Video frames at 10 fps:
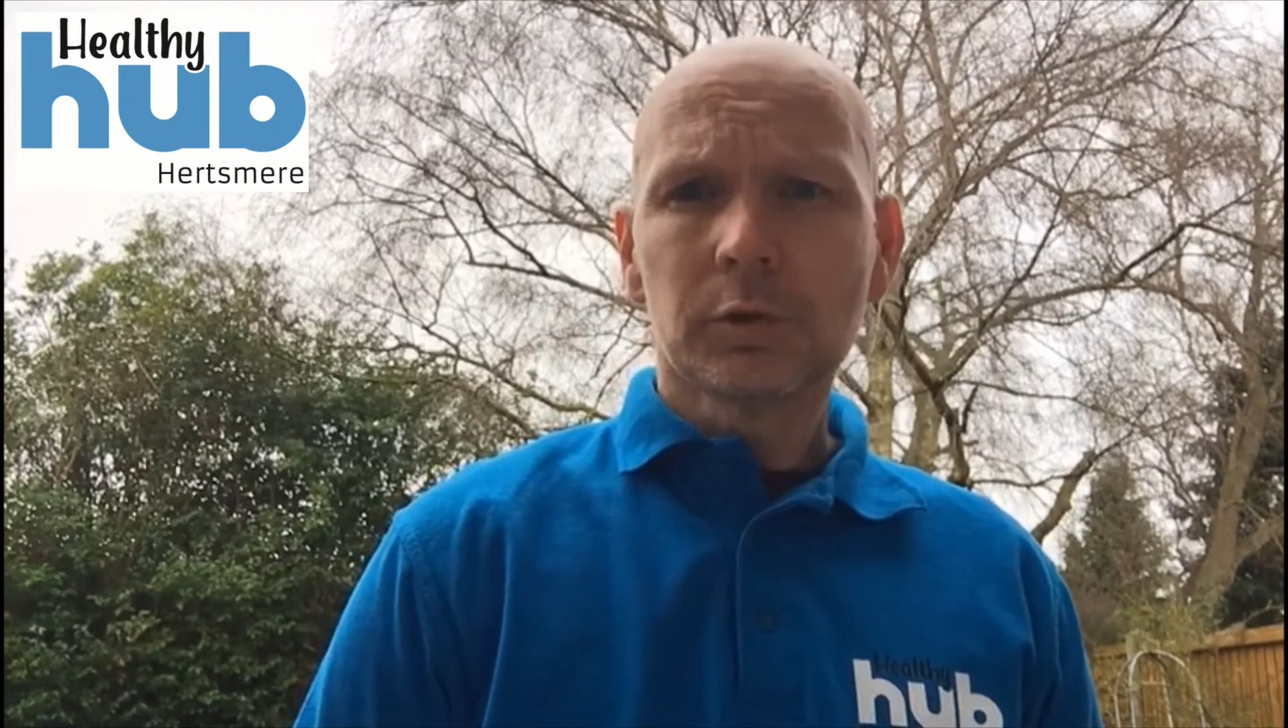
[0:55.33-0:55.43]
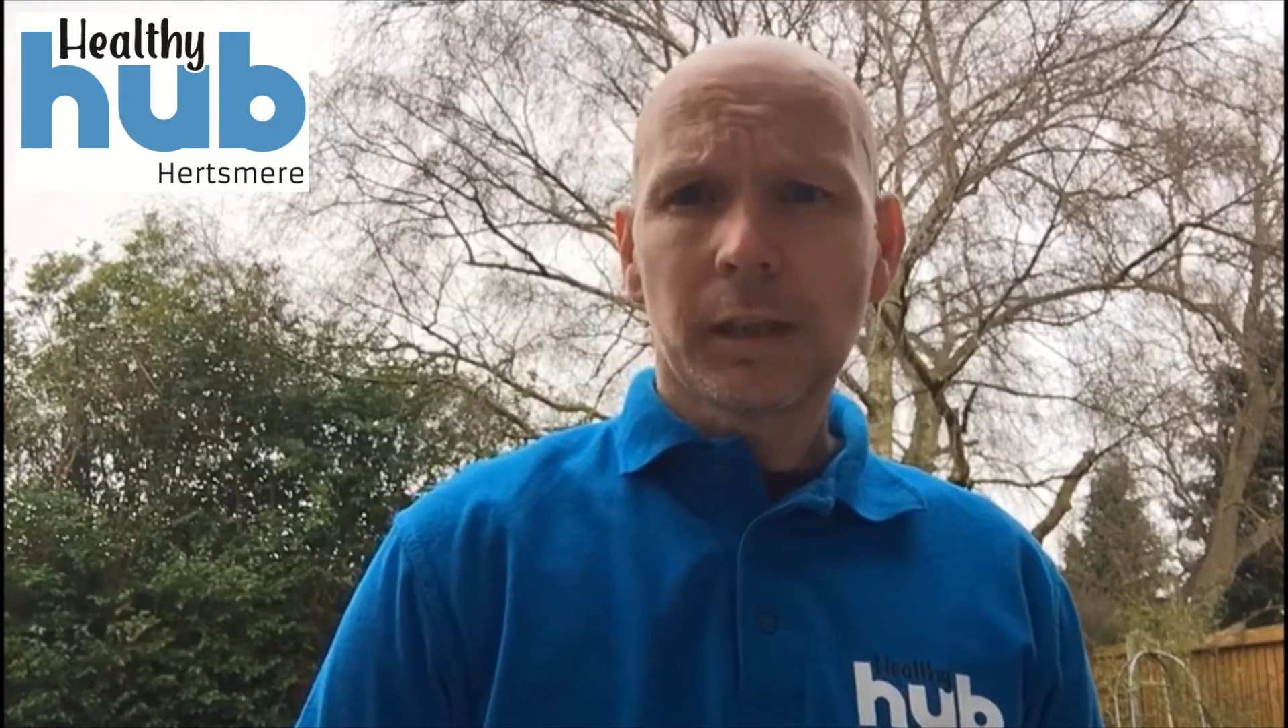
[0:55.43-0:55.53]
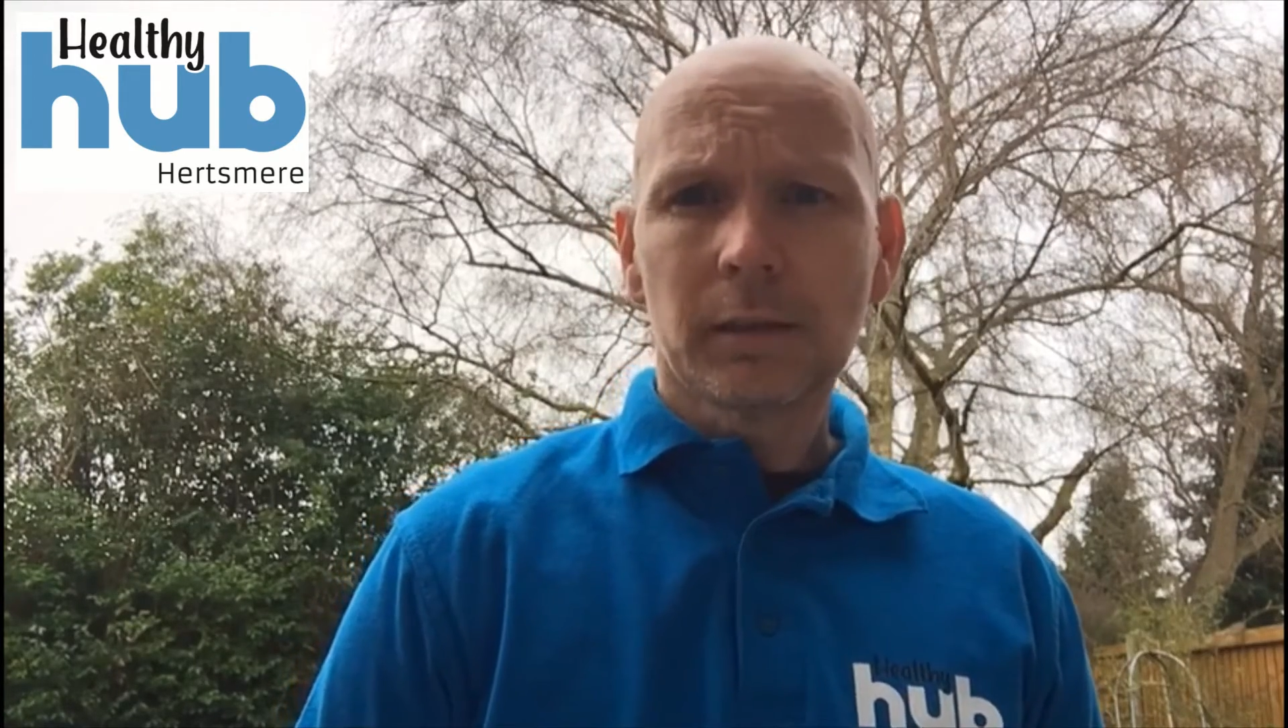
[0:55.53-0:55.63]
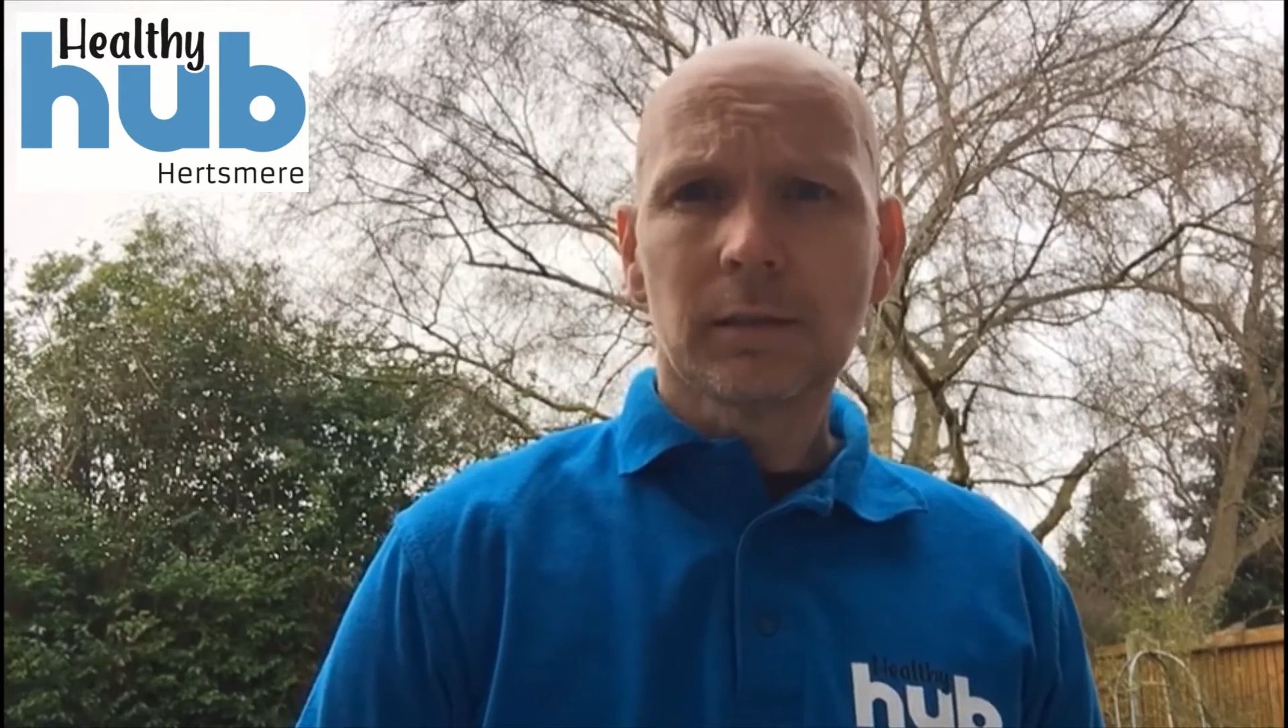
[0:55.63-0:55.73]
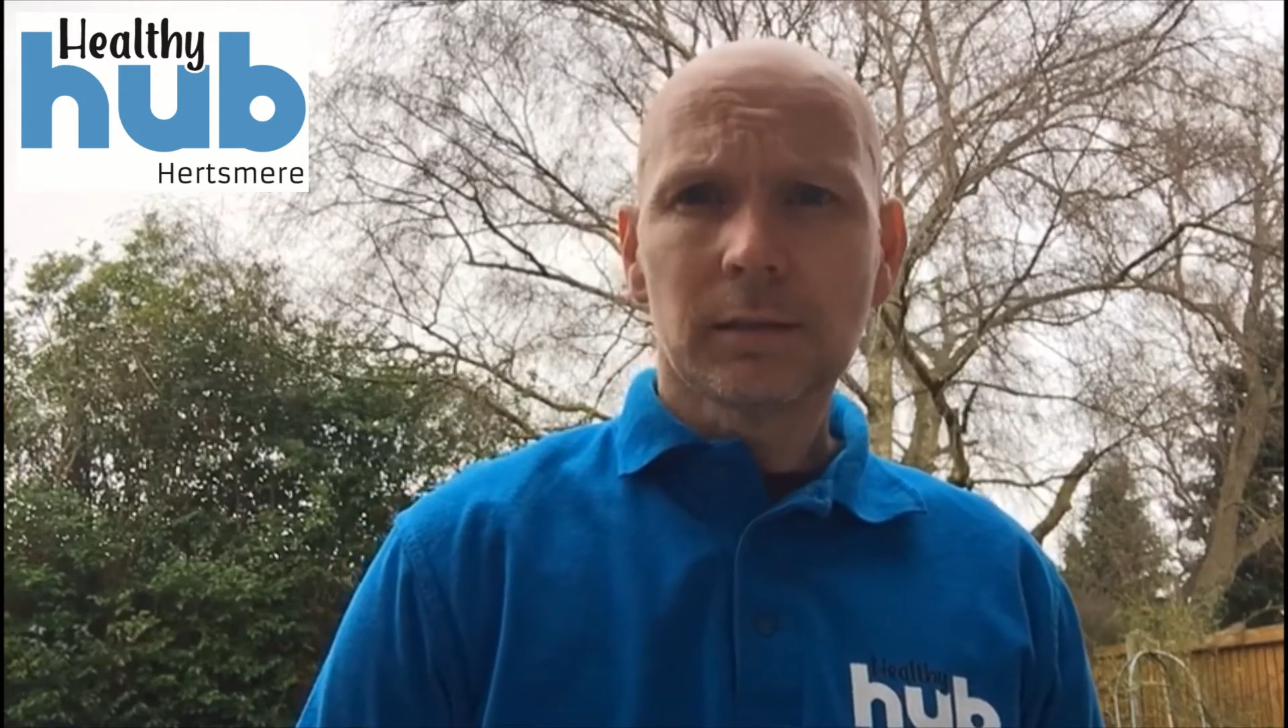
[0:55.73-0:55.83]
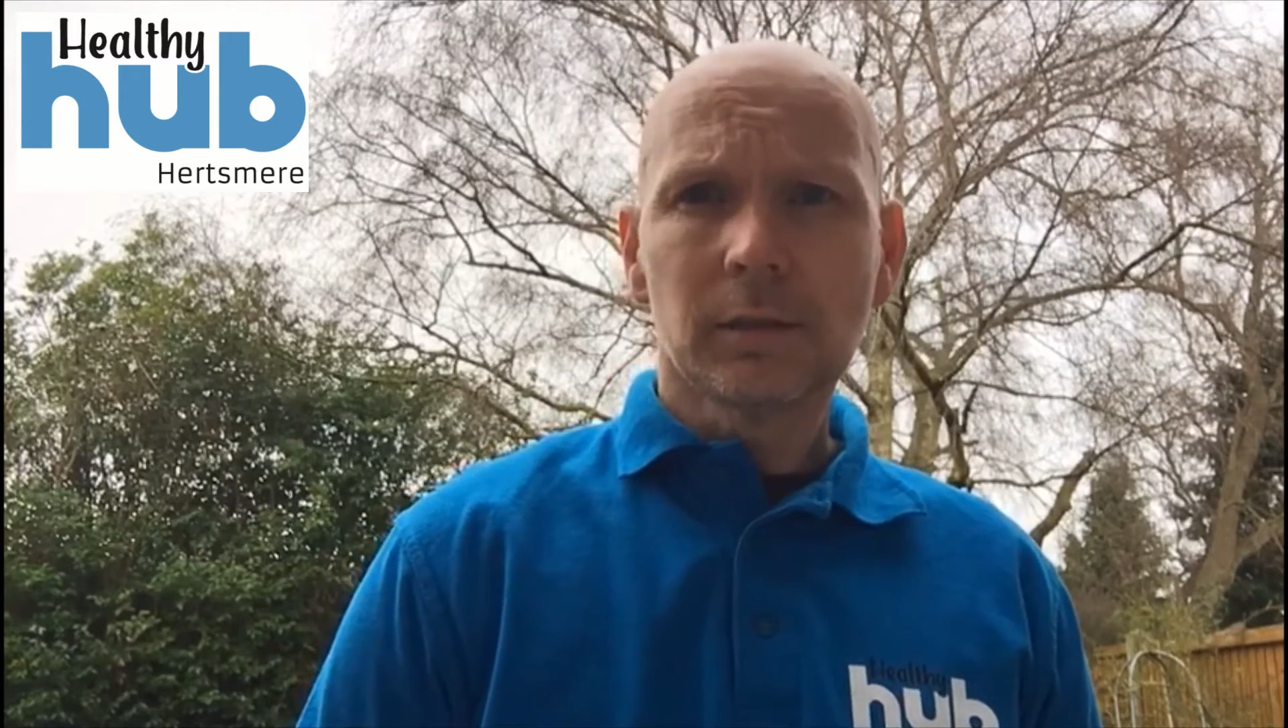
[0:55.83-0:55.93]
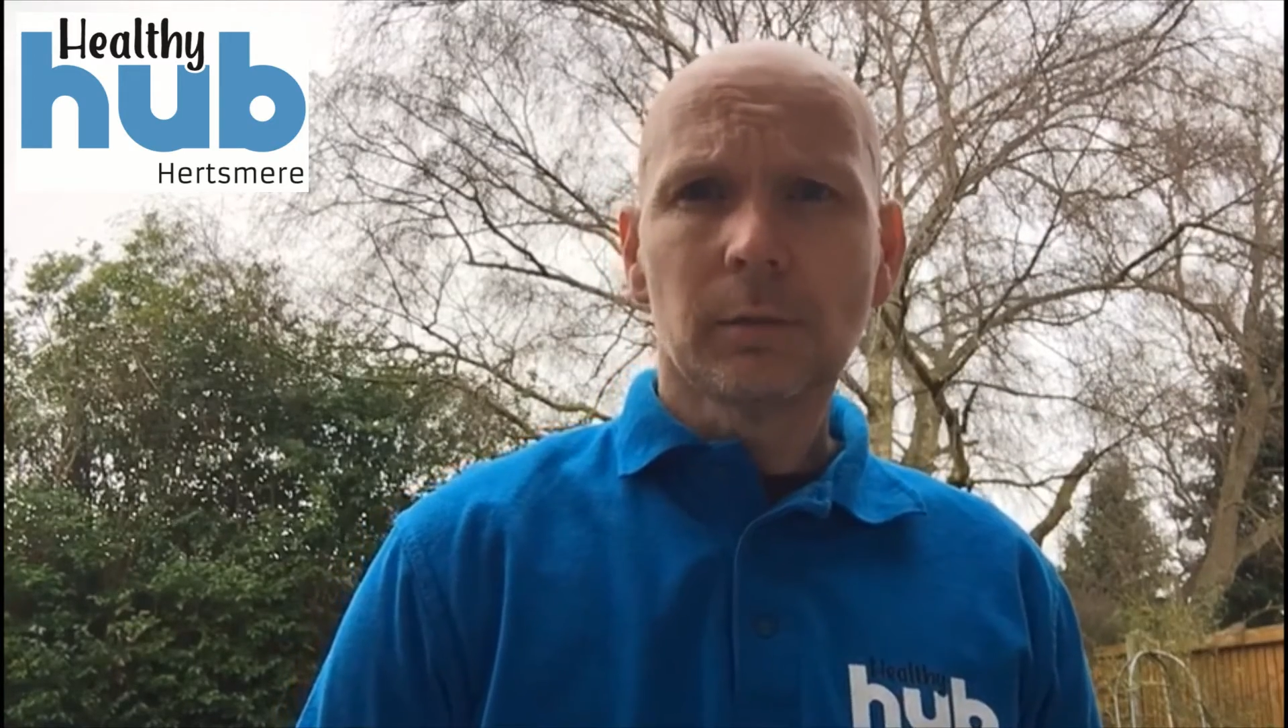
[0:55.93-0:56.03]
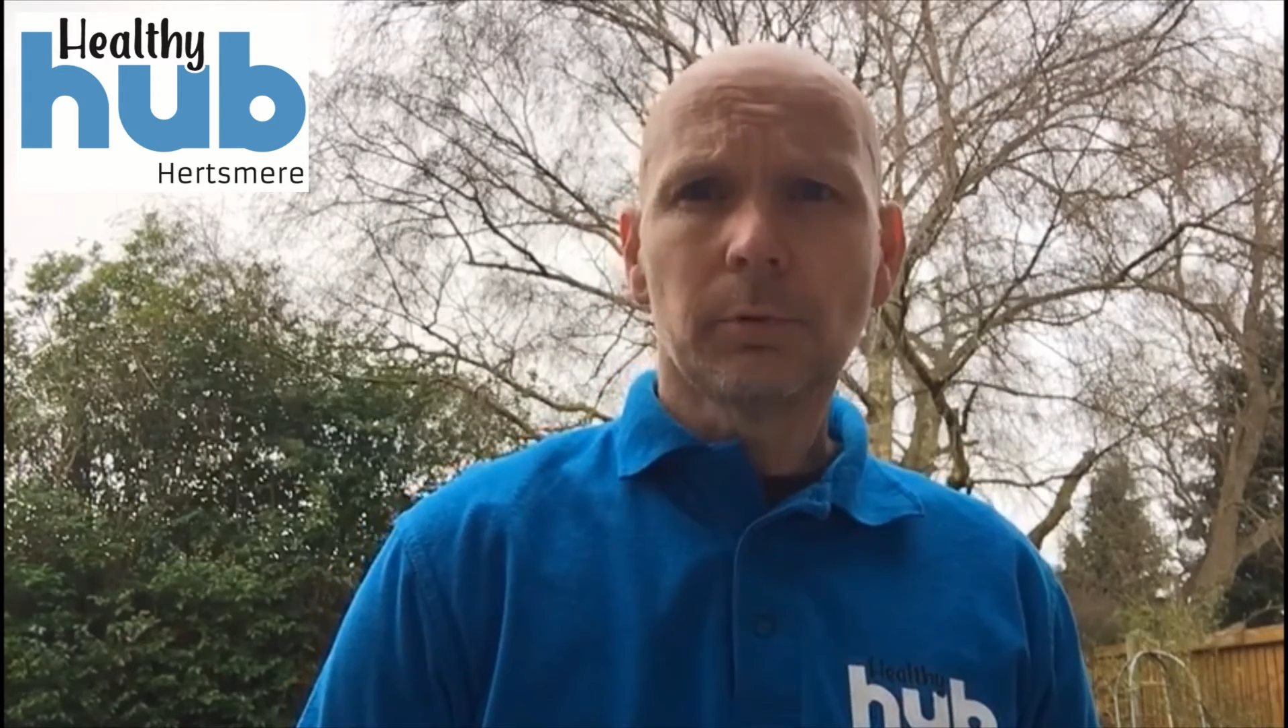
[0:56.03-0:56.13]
changes in